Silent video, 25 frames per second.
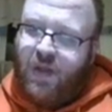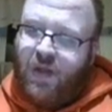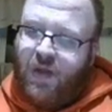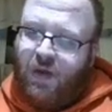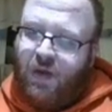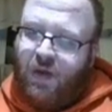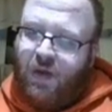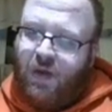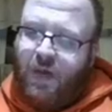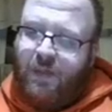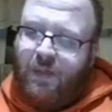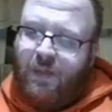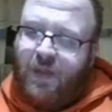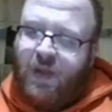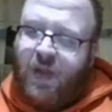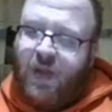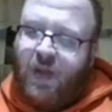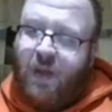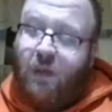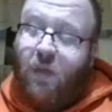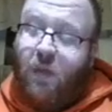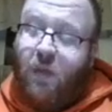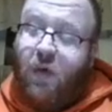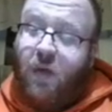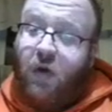you know, and
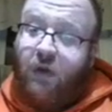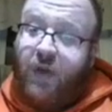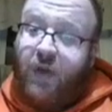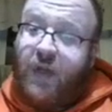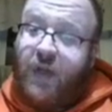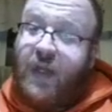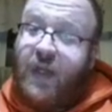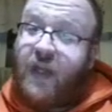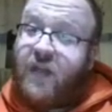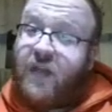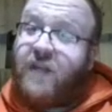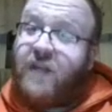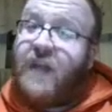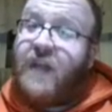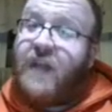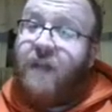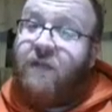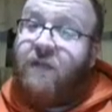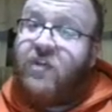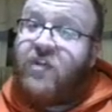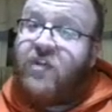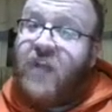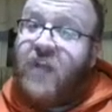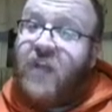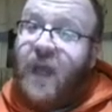become more like an
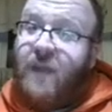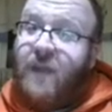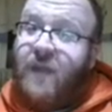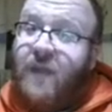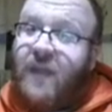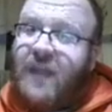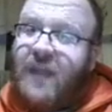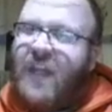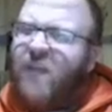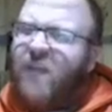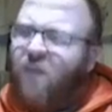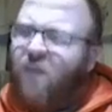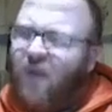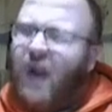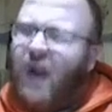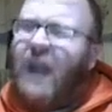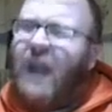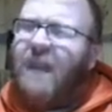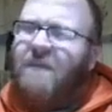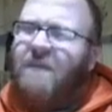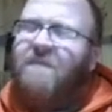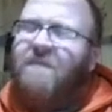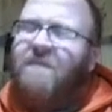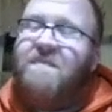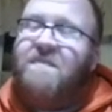established comic. That's where
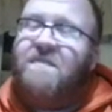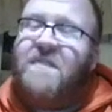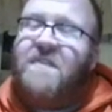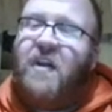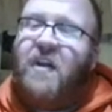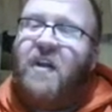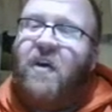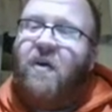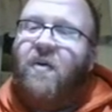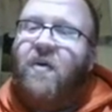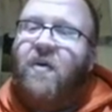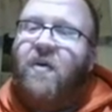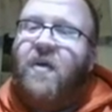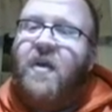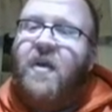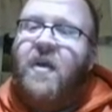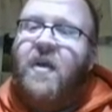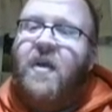I, you know,